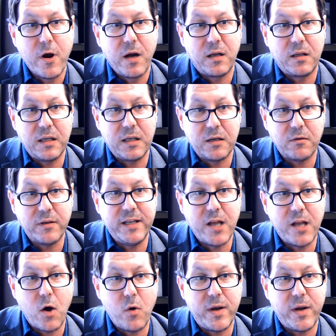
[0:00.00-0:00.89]
clearly
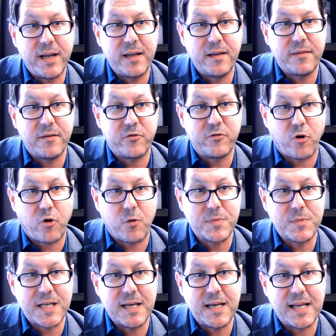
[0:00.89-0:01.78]
noting the
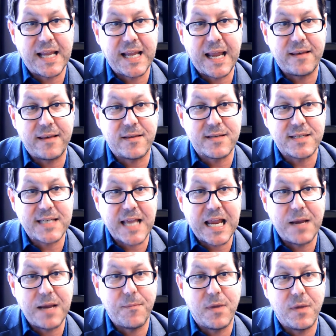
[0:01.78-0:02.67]
terms indicate the
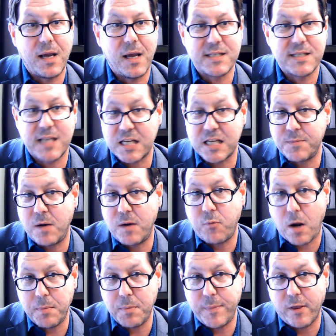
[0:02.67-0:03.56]
same assessment of
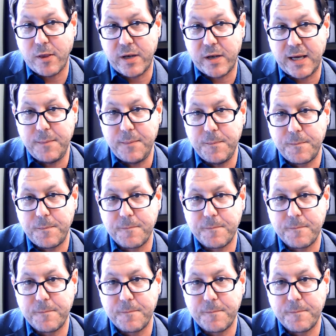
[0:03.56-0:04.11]
probability.